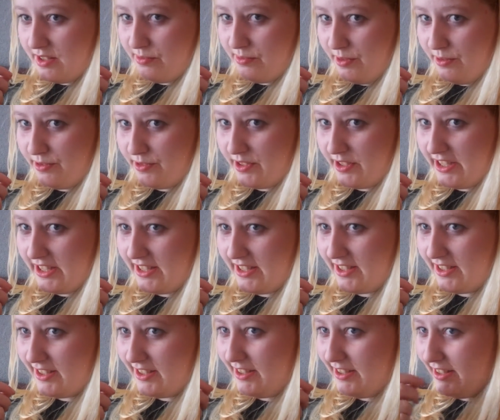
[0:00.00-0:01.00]
before
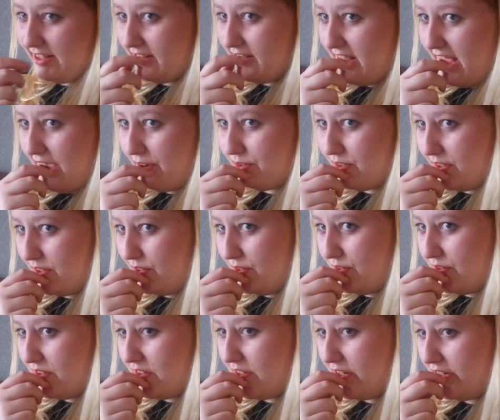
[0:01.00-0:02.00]
it's
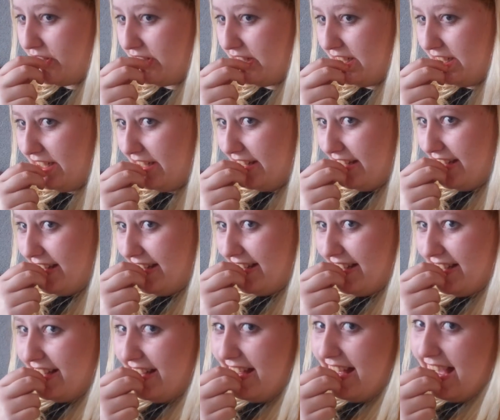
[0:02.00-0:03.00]
afternoon, so
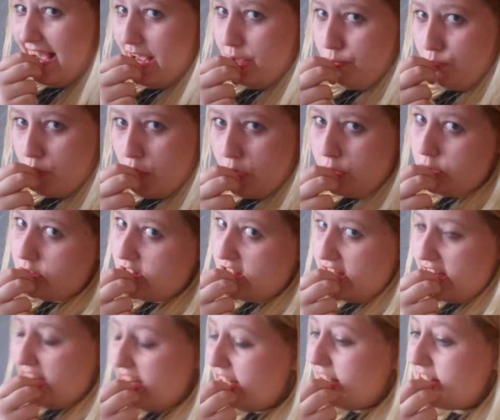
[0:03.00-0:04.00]
I'm going
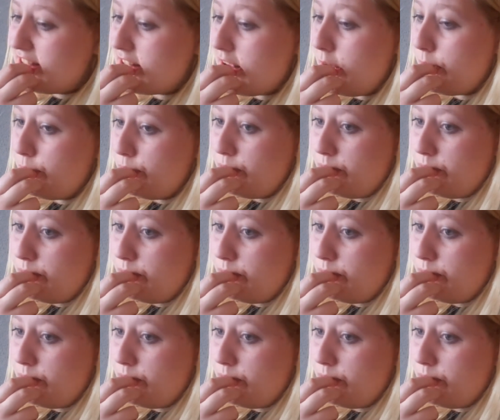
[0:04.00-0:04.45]
to eat some.